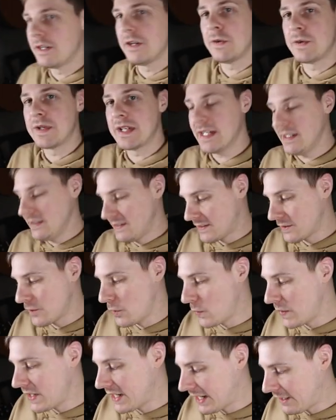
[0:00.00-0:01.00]
Okay, so
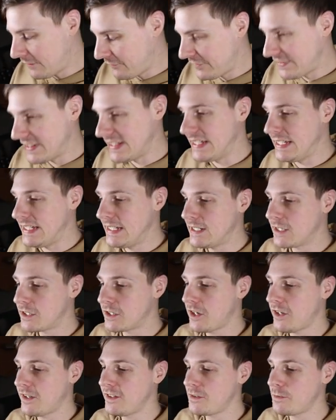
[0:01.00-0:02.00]
we have the
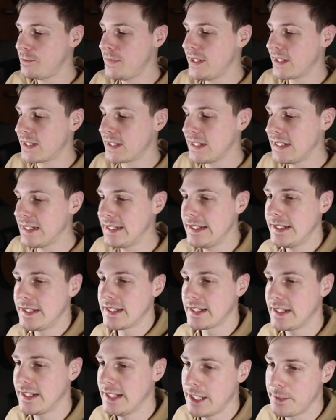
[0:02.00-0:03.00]
Cosmic
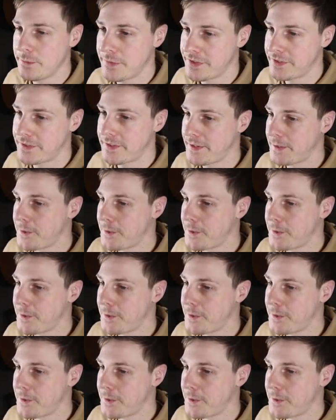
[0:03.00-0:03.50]
Eclipse.